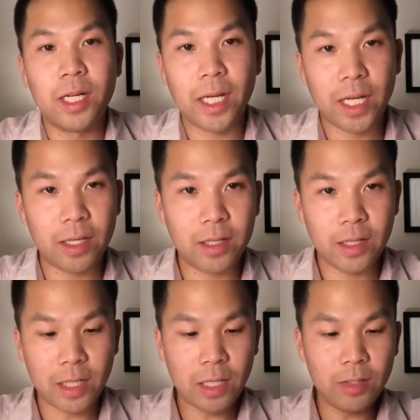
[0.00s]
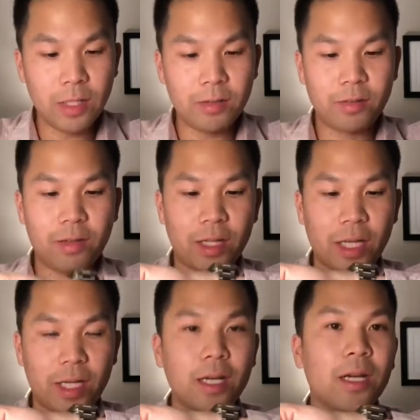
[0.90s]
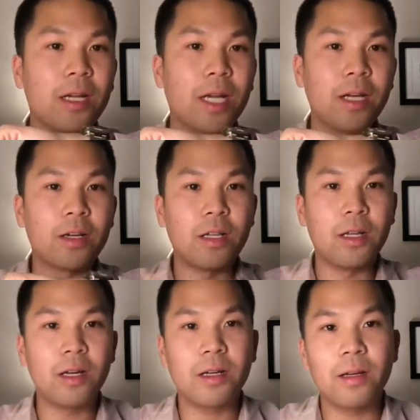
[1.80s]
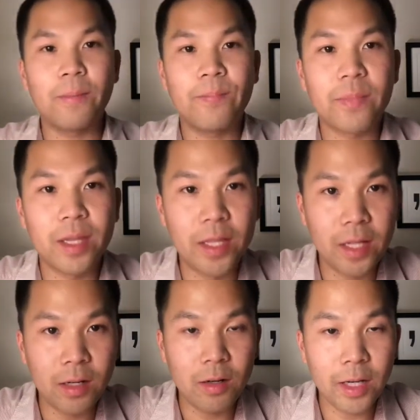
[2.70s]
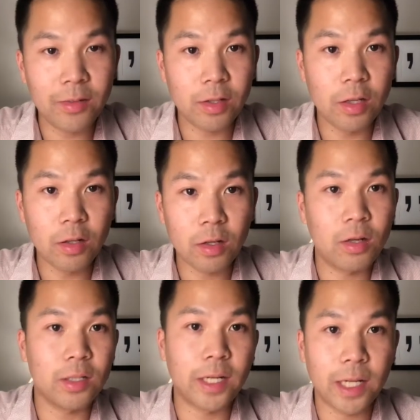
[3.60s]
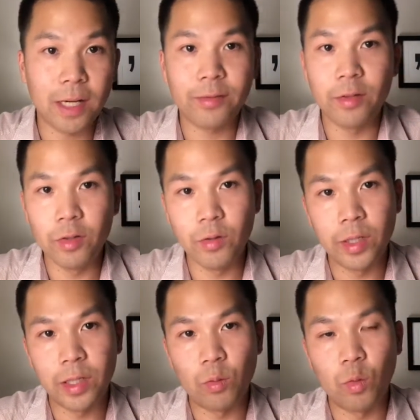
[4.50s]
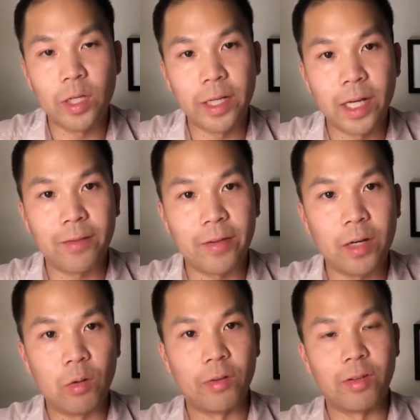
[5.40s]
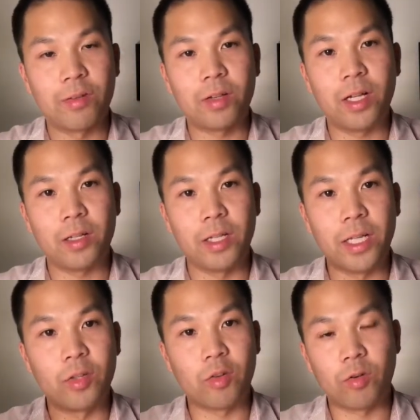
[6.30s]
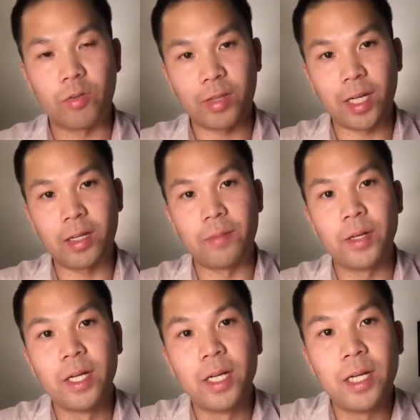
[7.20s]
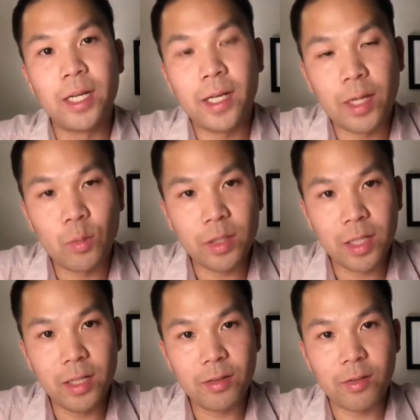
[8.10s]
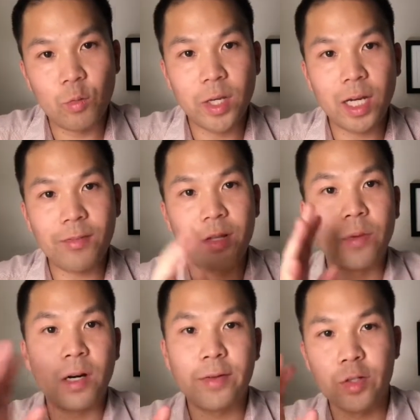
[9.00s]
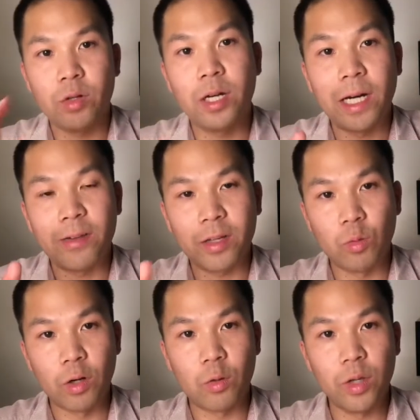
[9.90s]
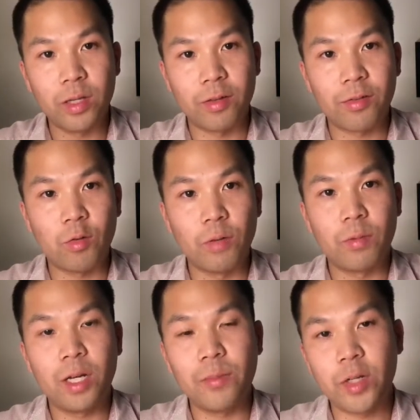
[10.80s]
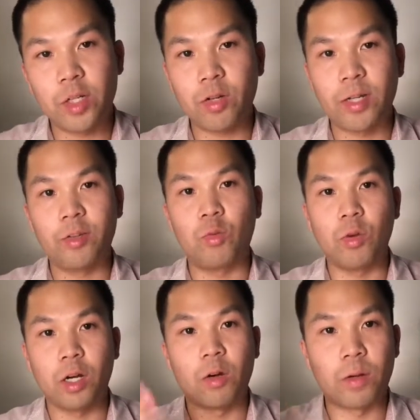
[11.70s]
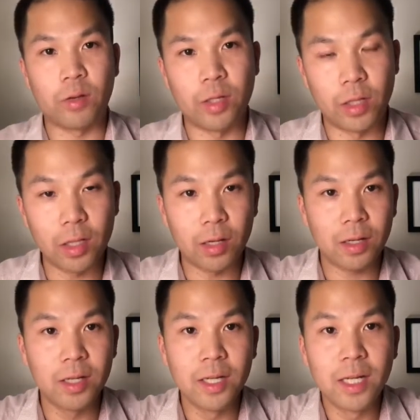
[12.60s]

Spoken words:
And now that it's like 9 o'clock, there is another call that I have to do in 1.5 hours. It's called an internal stand-up. And what that is we have some offshore guys that work with us, so we're pretty much trying to work around the clock.